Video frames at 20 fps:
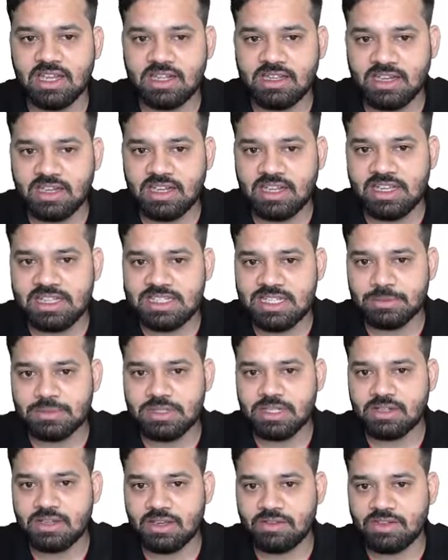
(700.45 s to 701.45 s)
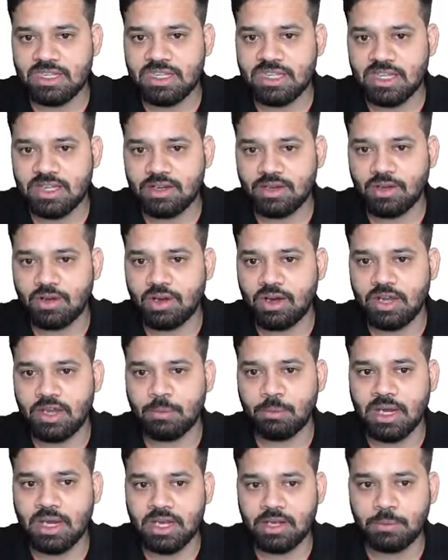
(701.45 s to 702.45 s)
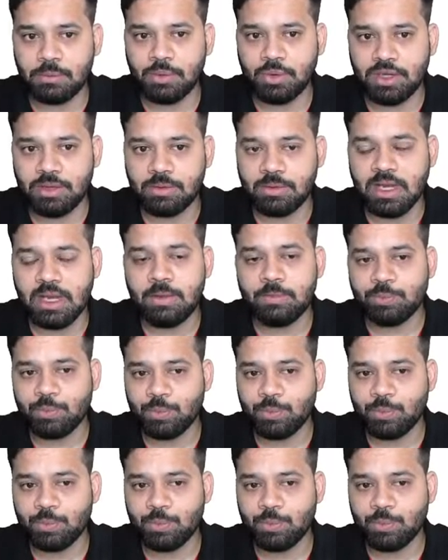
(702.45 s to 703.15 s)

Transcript: The day is observed every year on Magh Purnima.